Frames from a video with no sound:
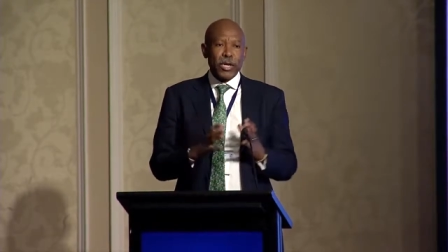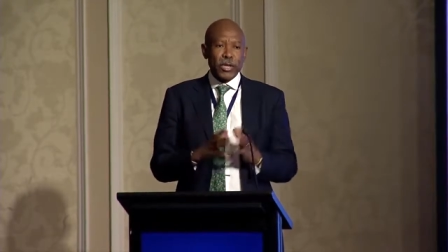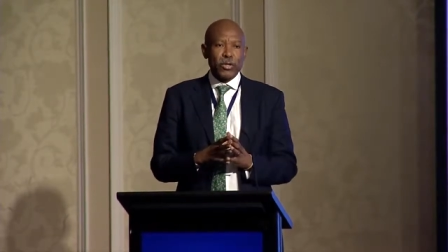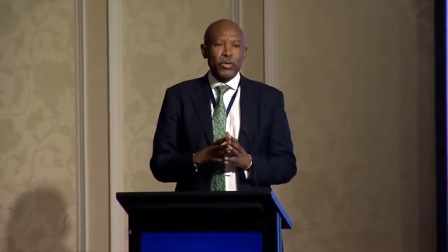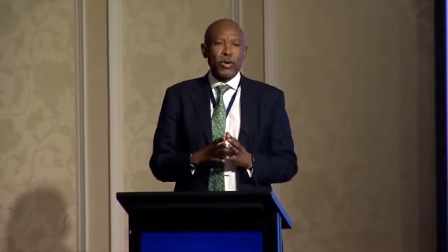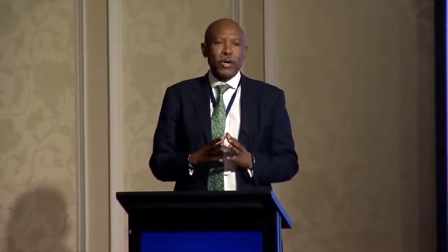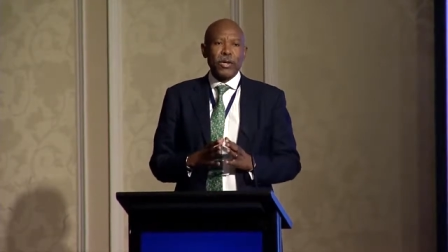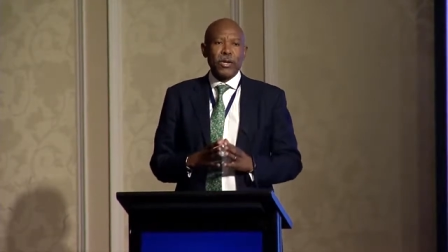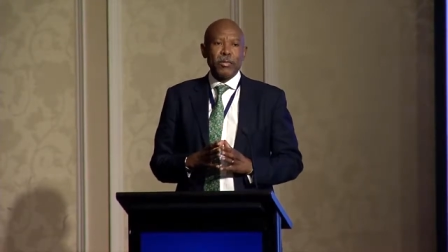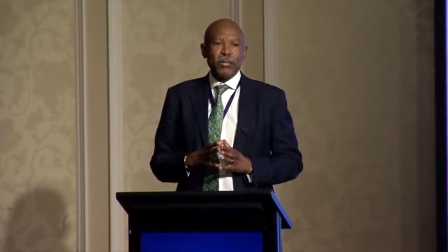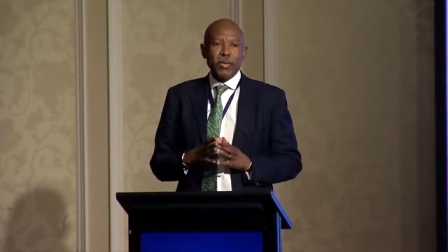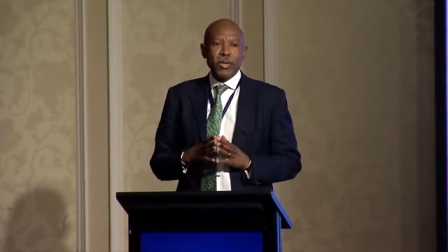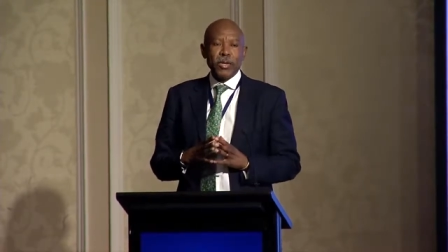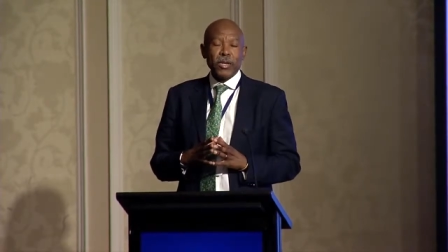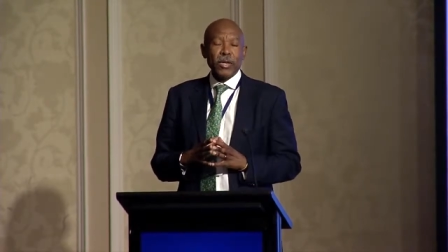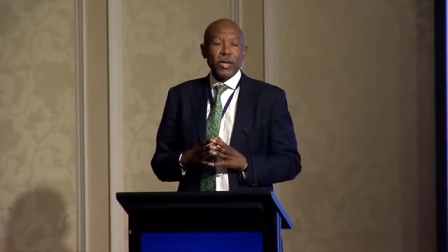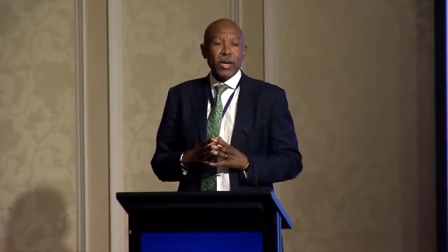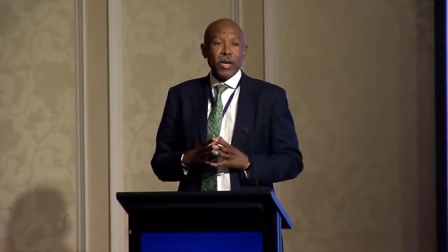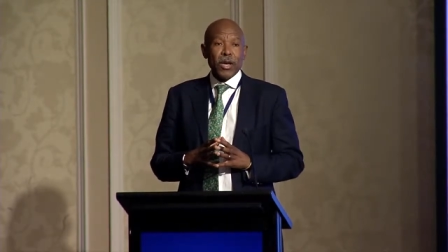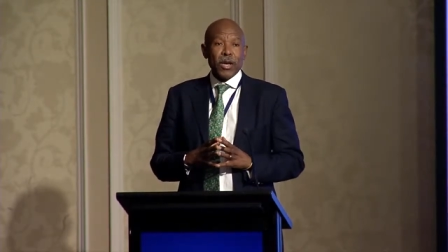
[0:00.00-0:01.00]
actually
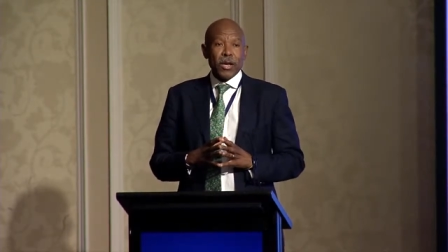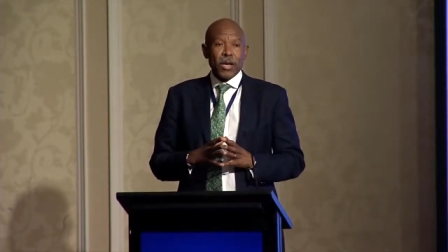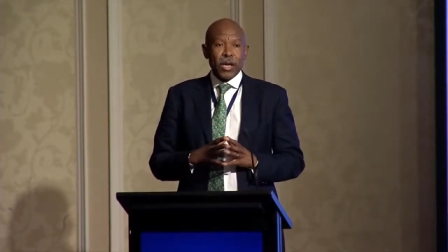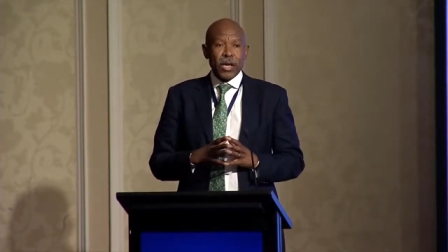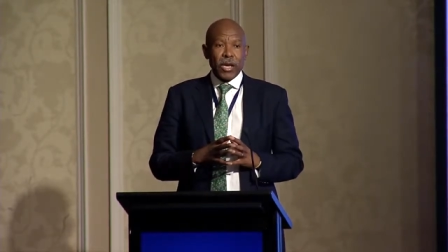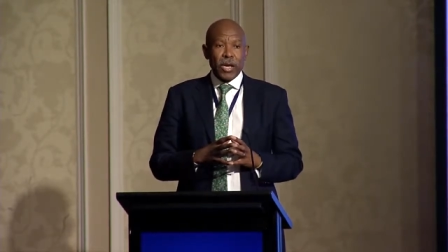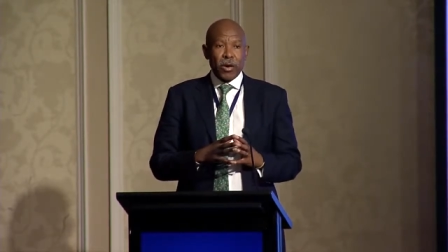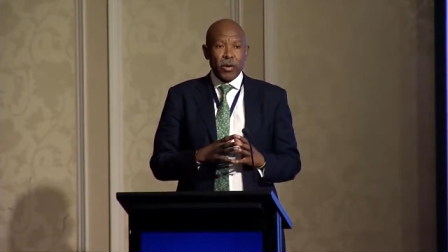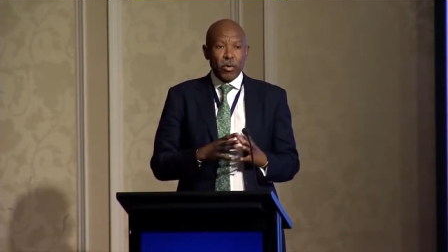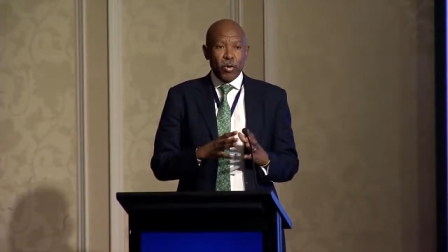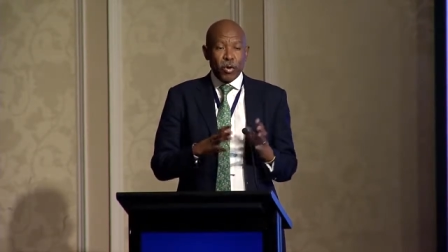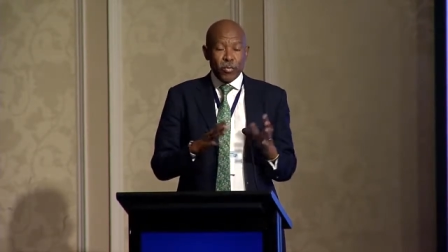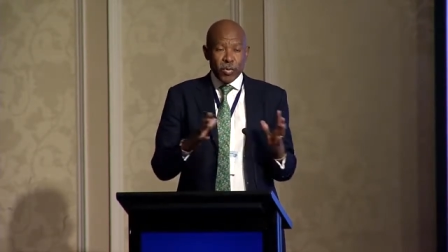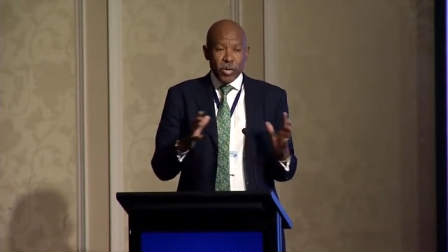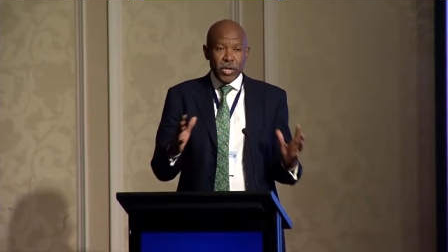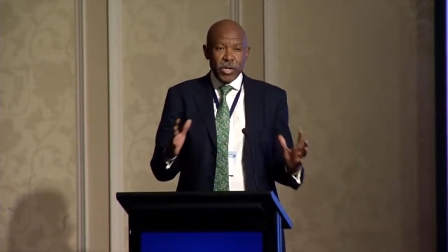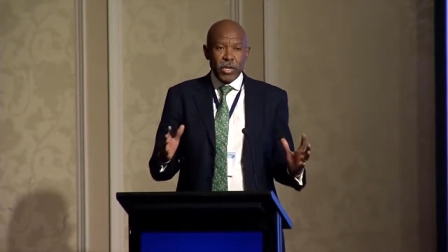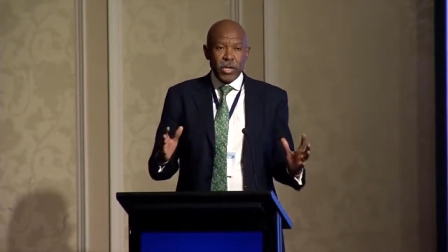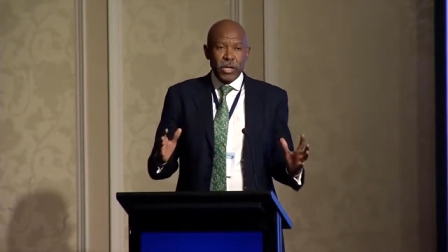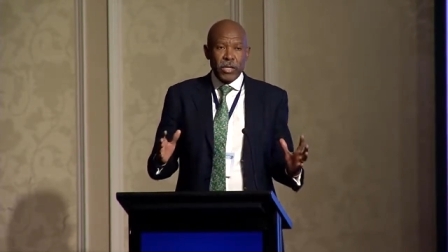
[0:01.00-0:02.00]
be uh,
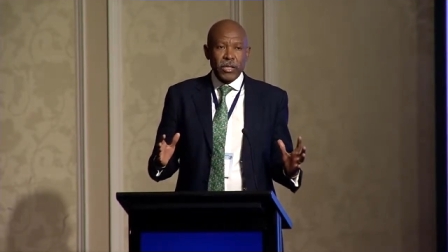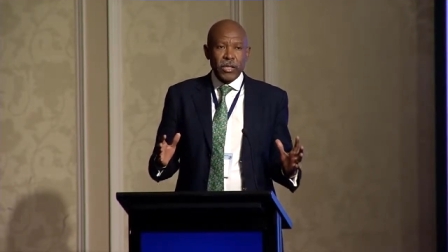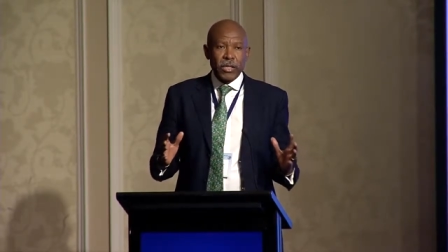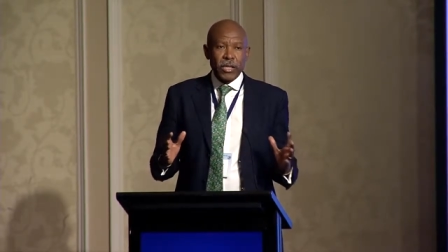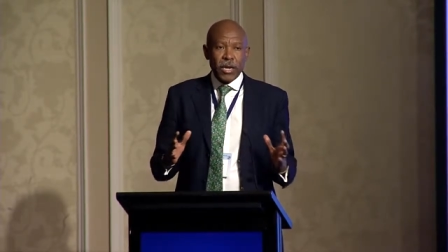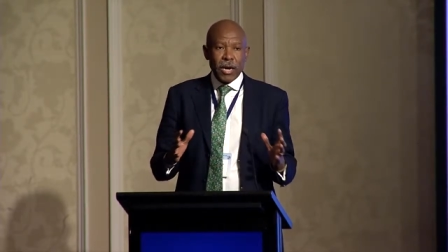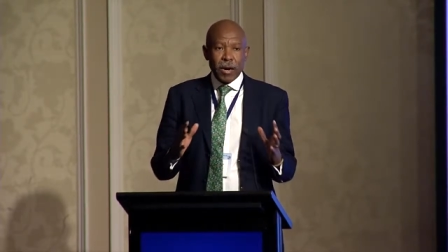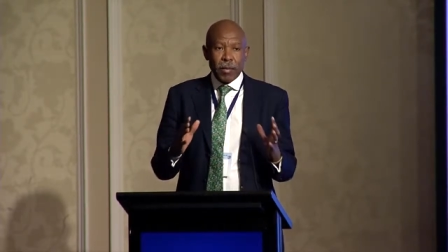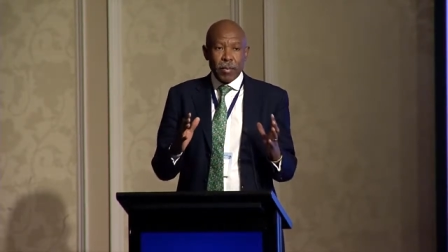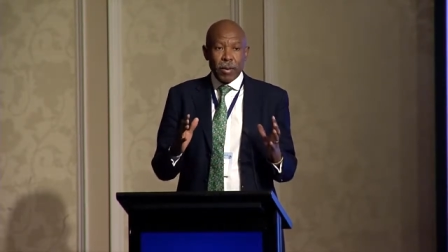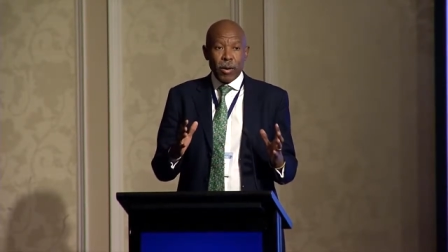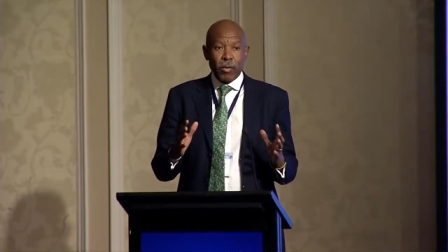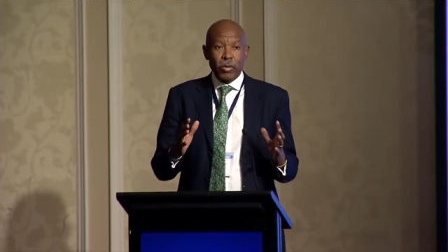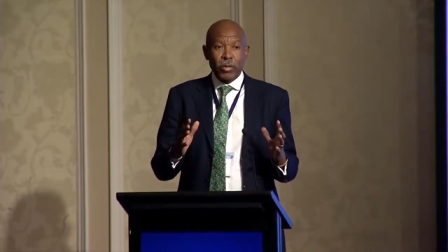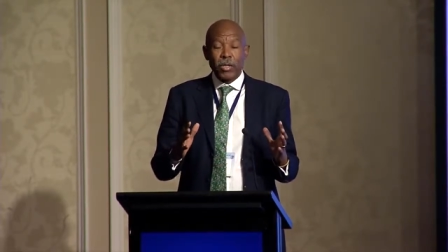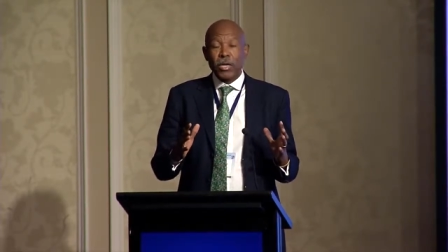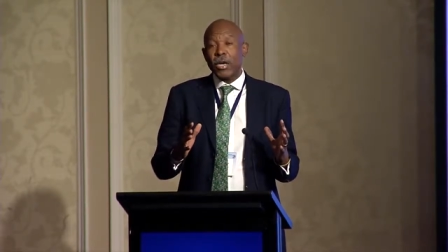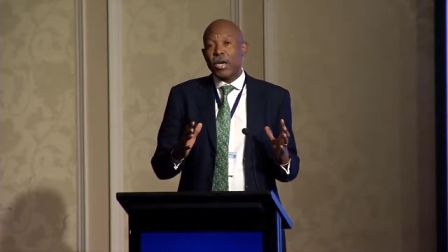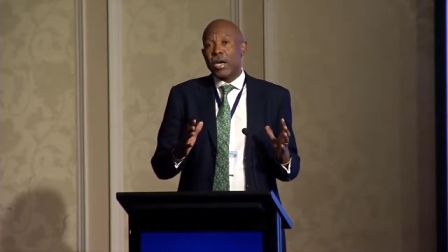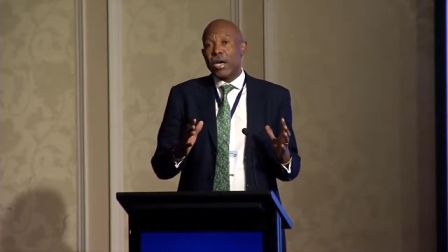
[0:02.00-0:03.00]
communicating about.